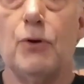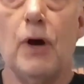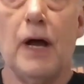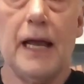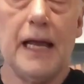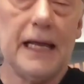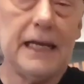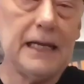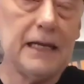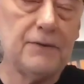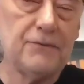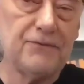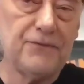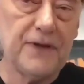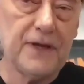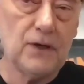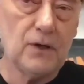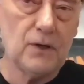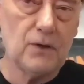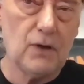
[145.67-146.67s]
played and
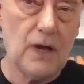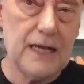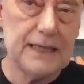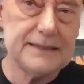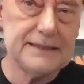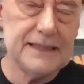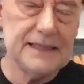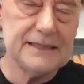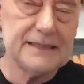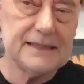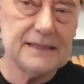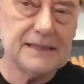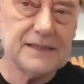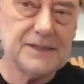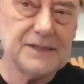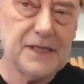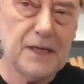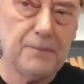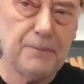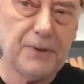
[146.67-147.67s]
fingered like this,
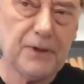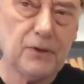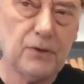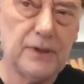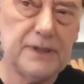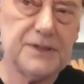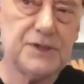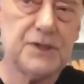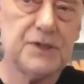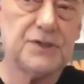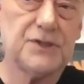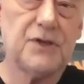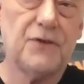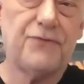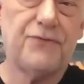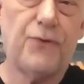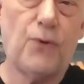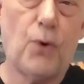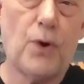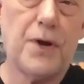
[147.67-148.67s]
is typically just a
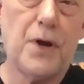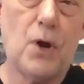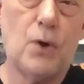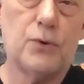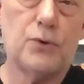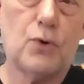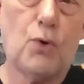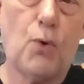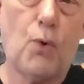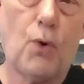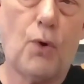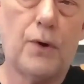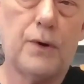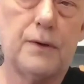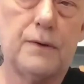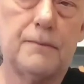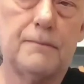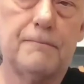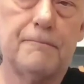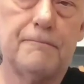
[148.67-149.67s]
4-note
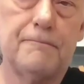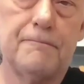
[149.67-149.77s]
chord.